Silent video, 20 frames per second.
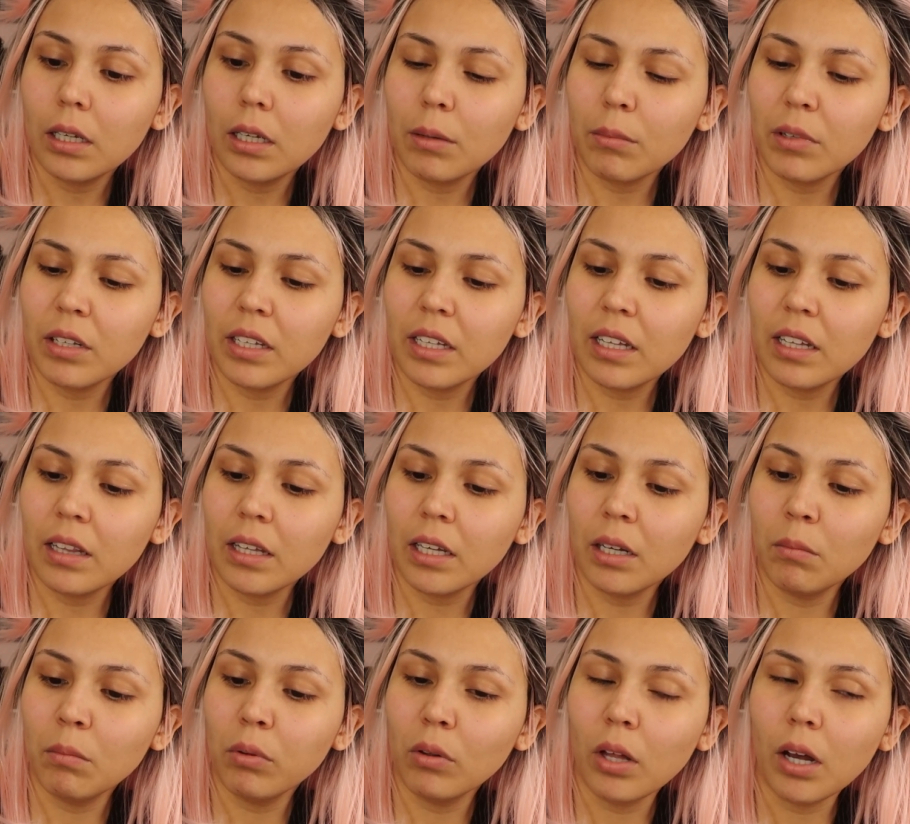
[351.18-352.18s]
I'm gonna get like
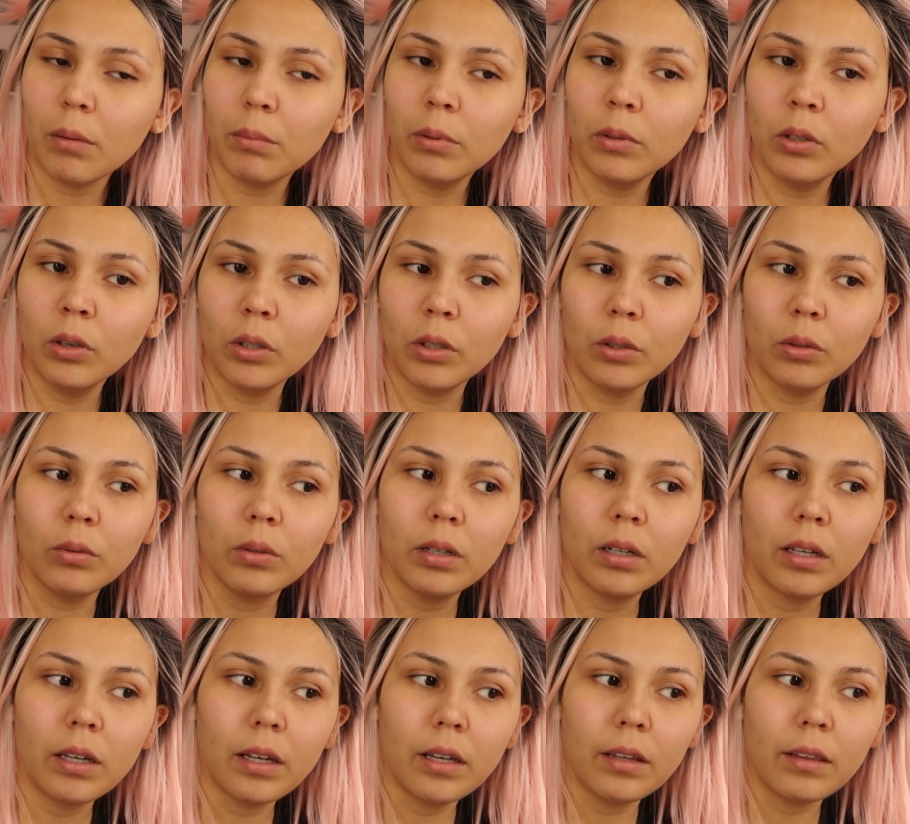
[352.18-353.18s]
a blob of glue,
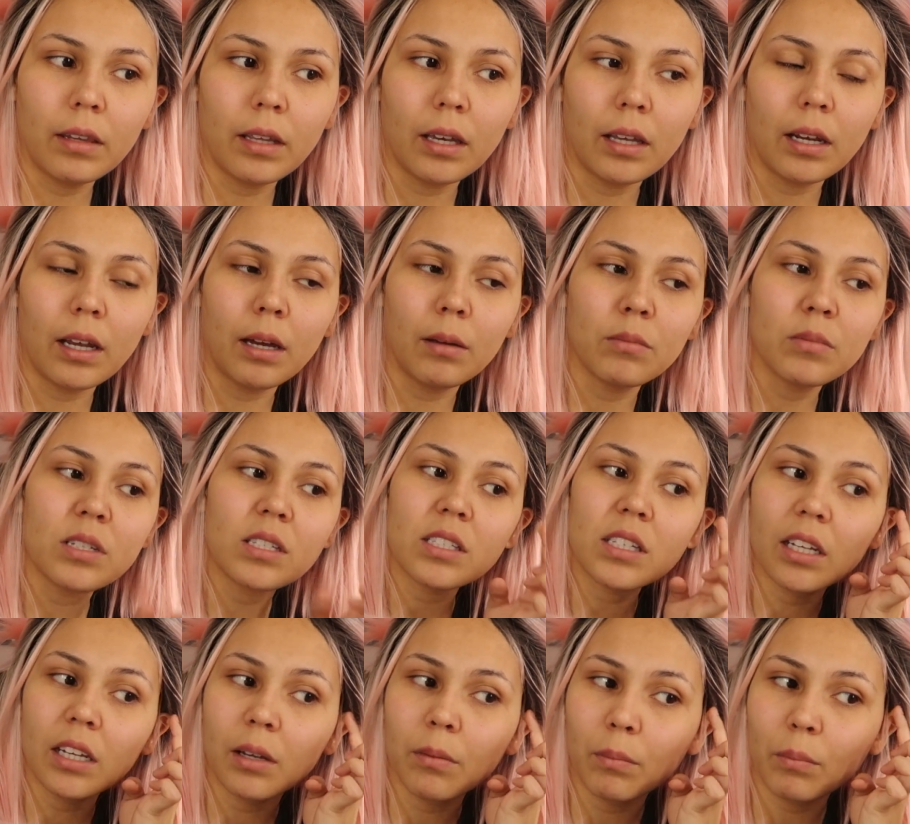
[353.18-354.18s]
and then I'm just
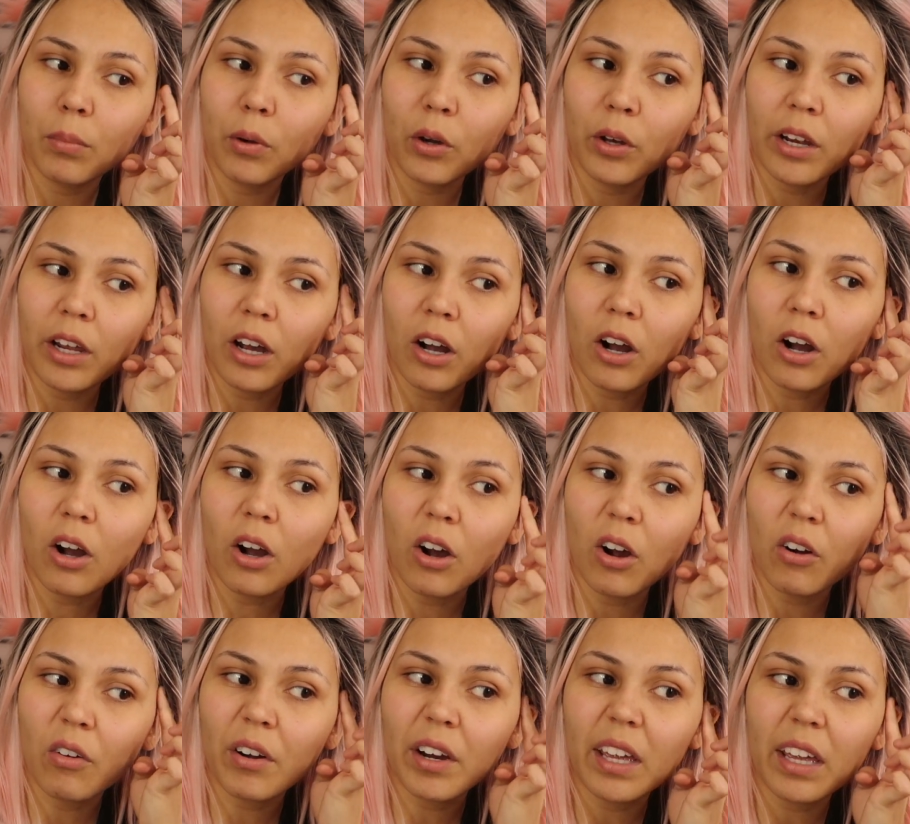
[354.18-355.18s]
gonna put it
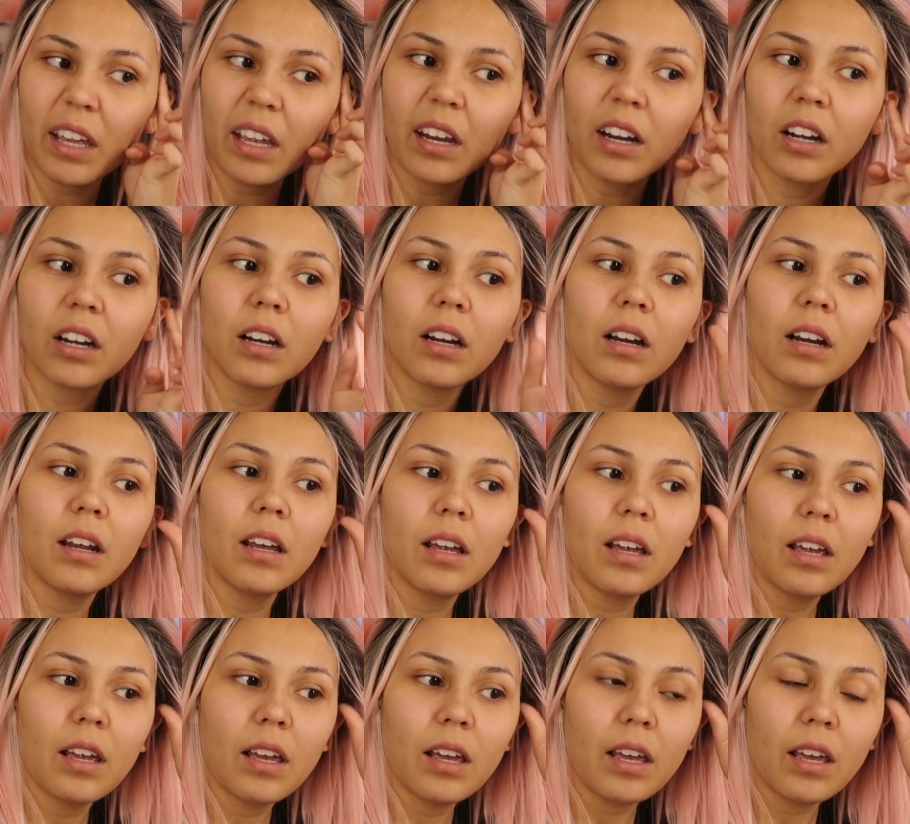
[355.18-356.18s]
all right here
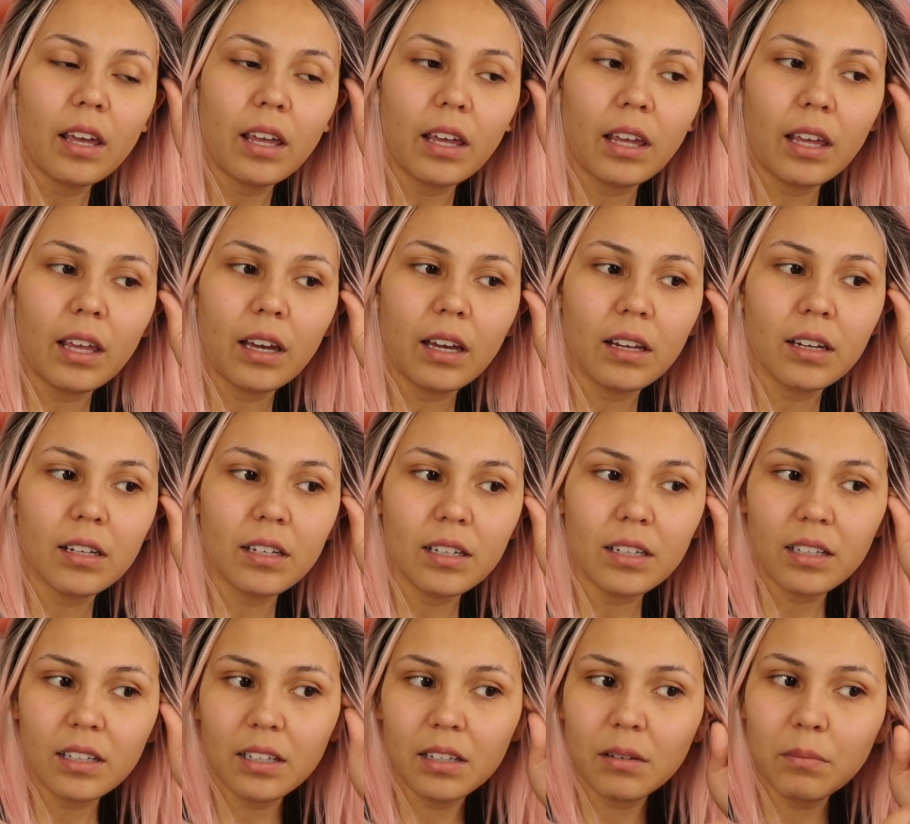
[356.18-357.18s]
and
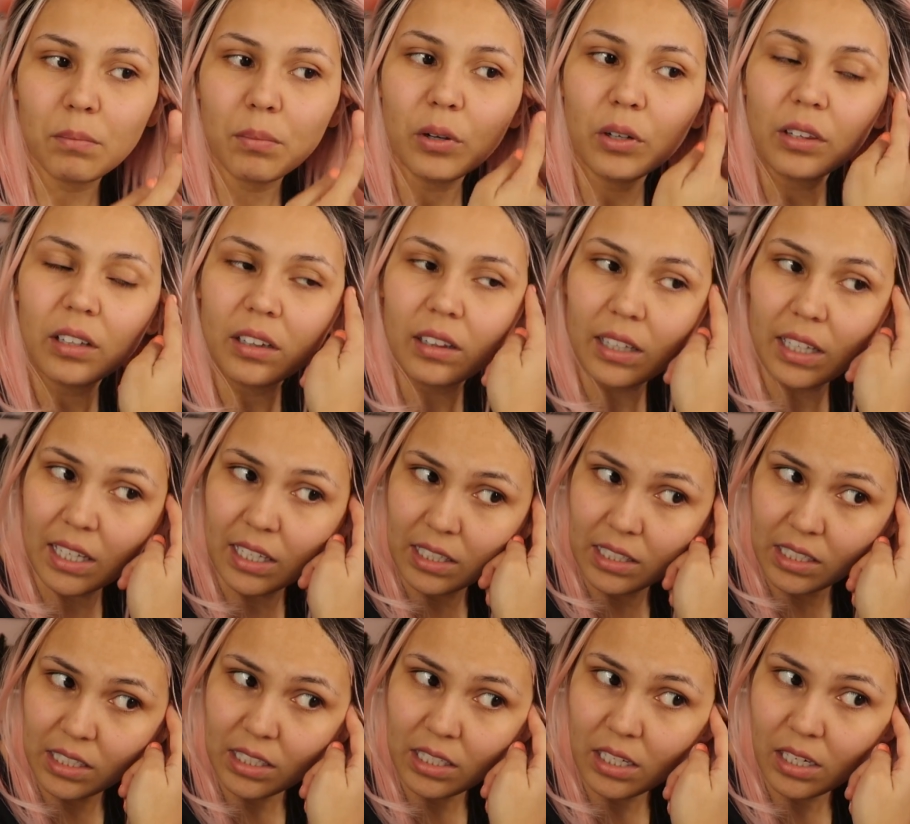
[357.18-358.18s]
put the
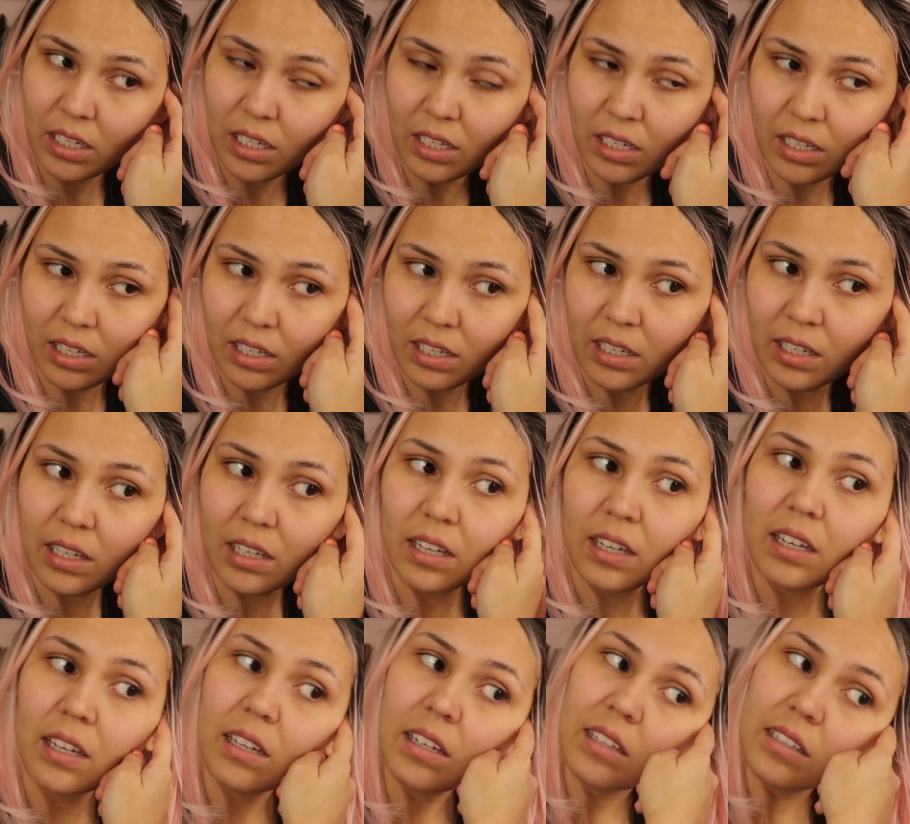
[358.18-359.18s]
lace
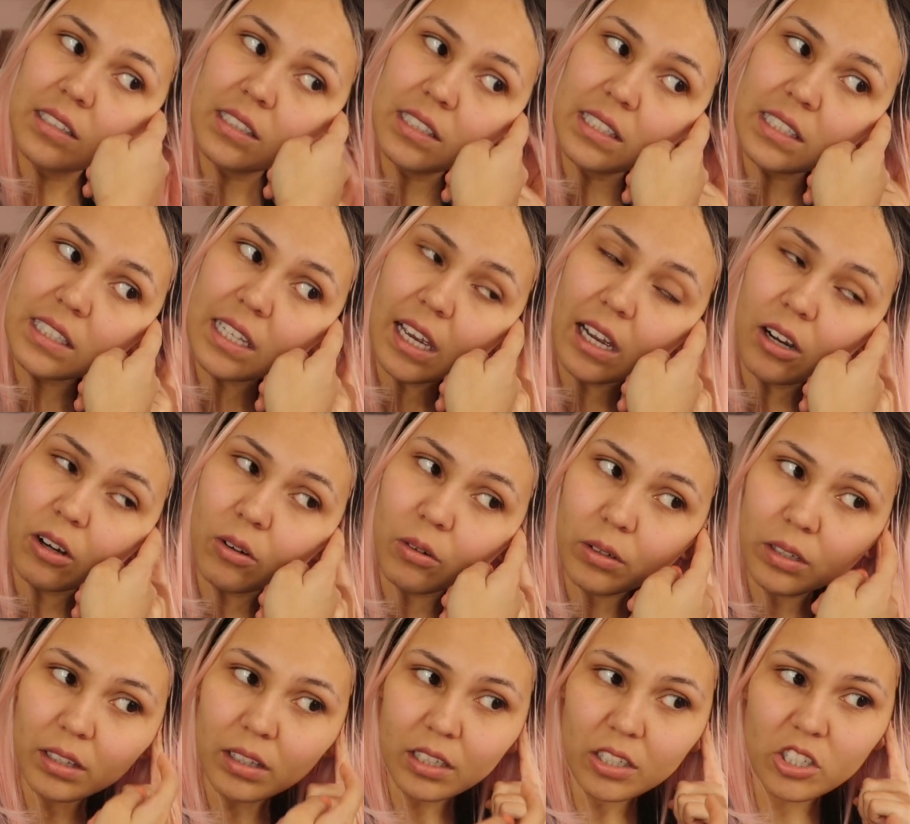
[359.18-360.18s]

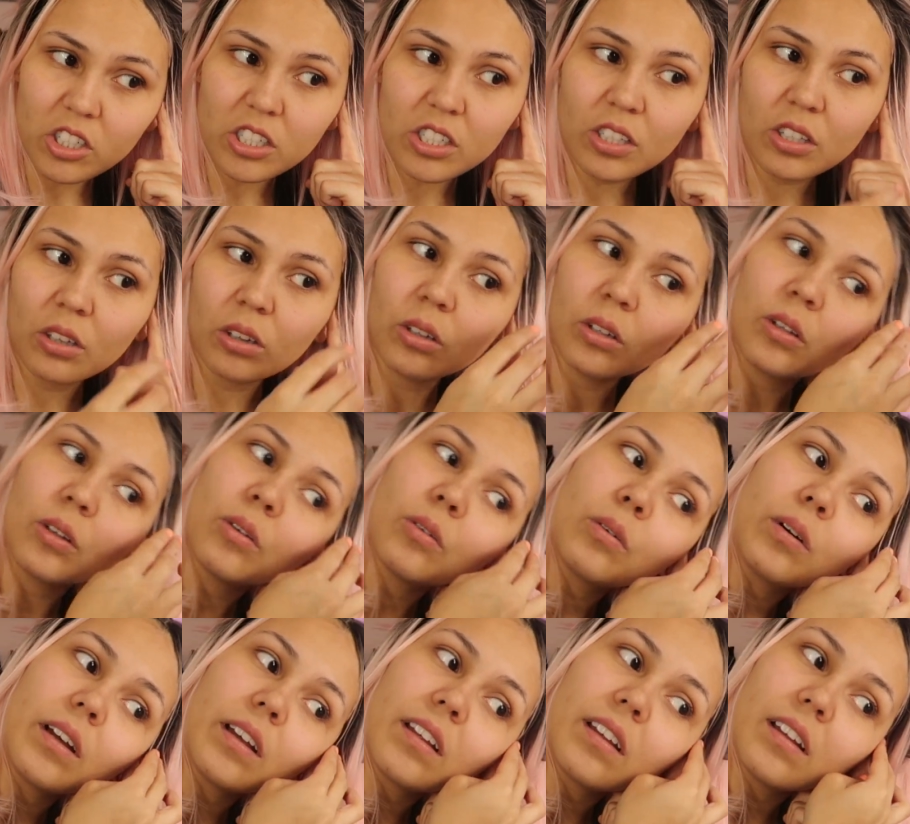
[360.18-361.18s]
down, and then just
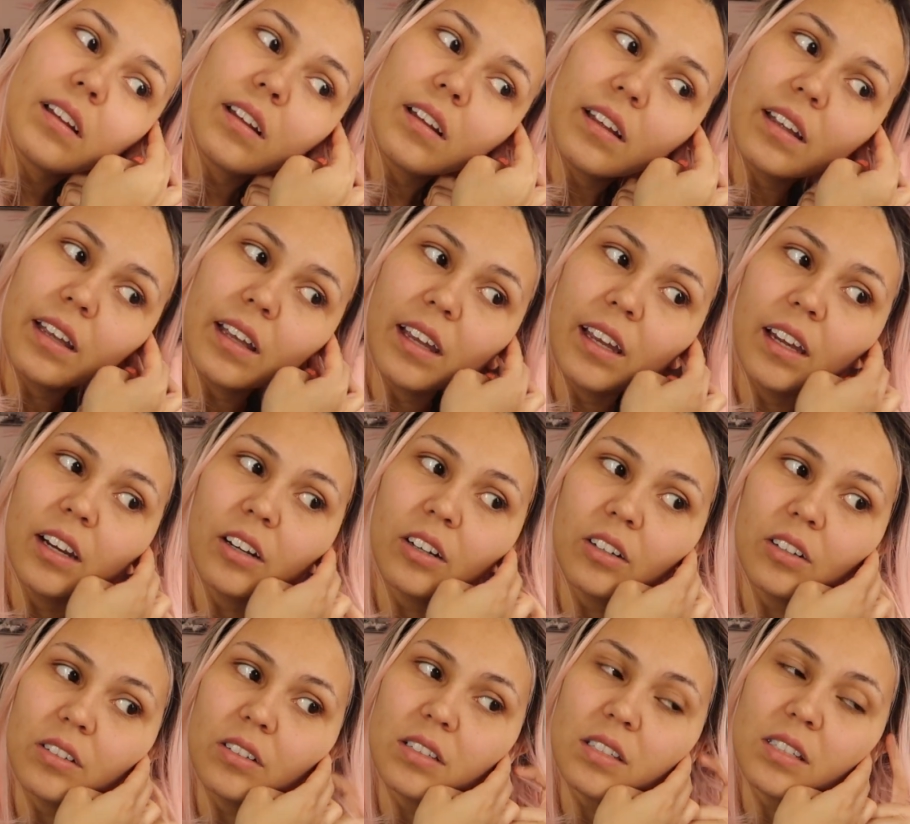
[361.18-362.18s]
glue
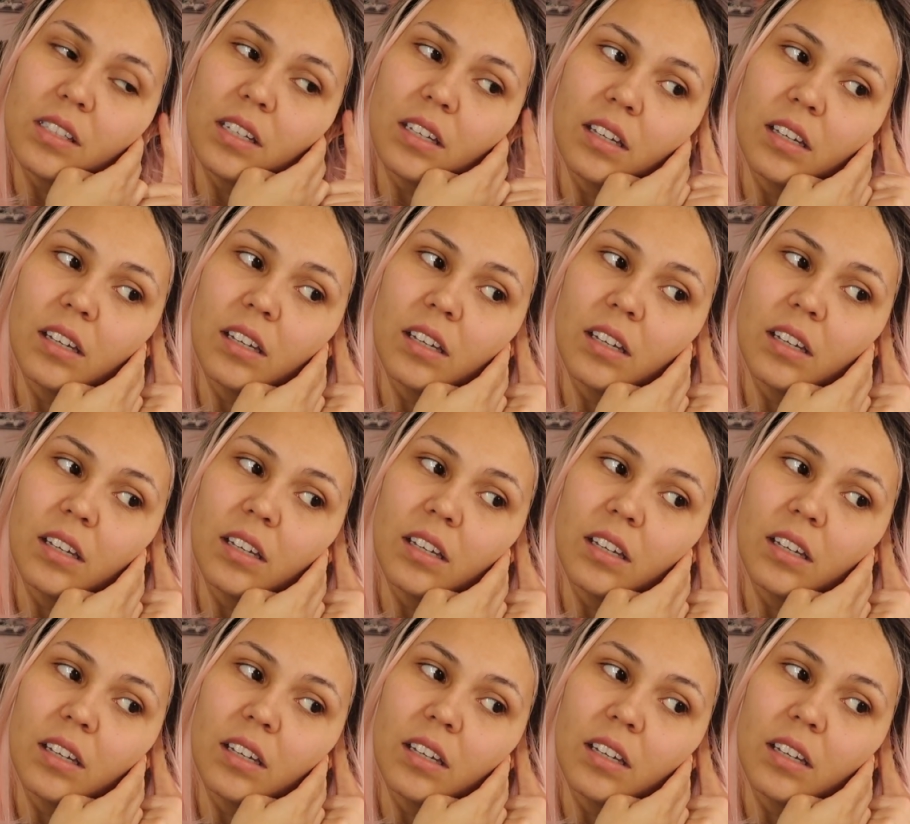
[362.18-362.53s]
hairs.